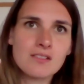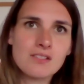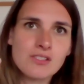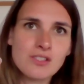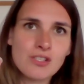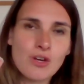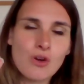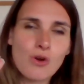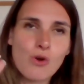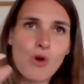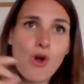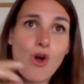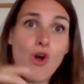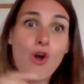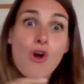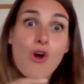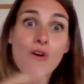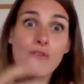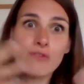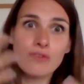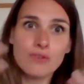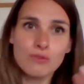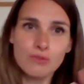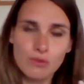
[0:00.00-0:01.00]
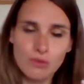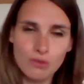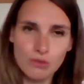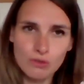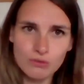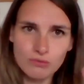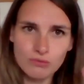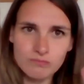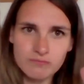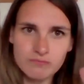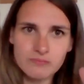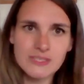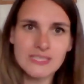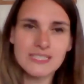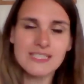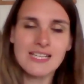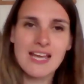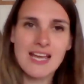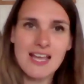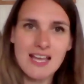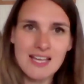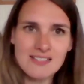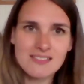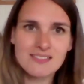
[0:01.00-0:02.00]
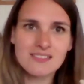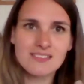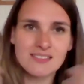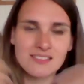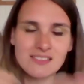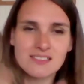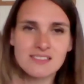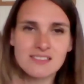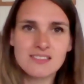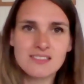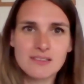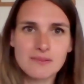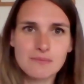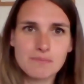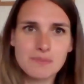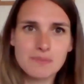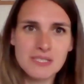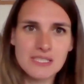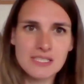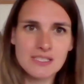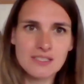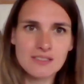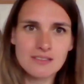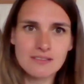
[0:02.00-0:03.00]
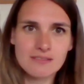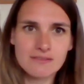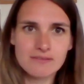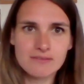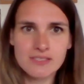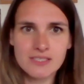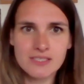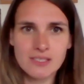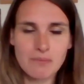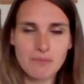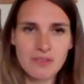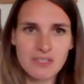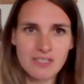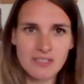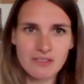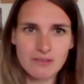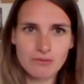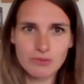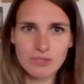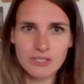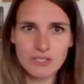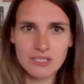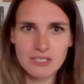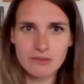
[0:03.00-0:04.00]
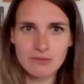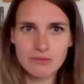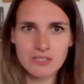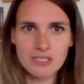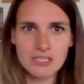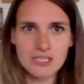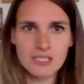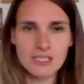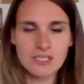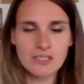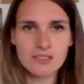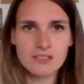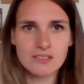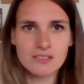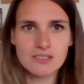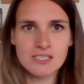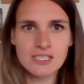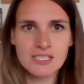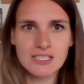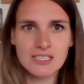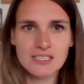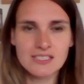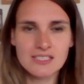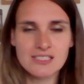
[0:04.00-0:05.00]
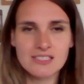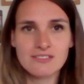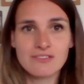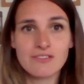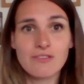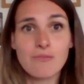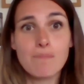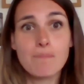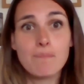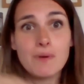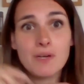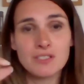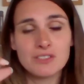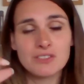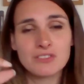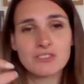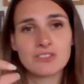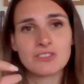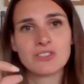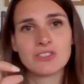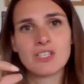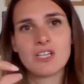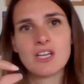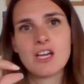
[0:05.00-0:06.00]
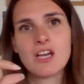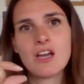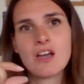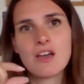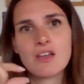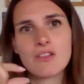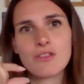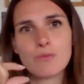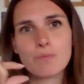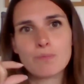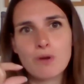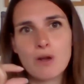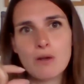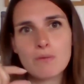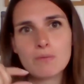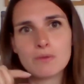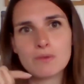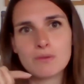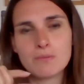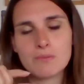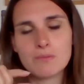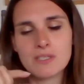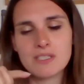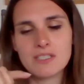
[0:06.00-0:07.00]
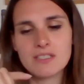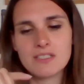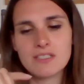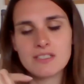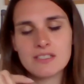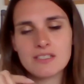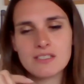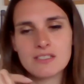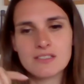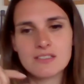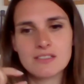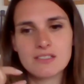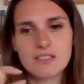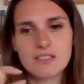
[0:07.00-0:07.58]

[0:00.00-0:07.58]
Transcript: So overall, it hasn't been something really, really negative. But the problem is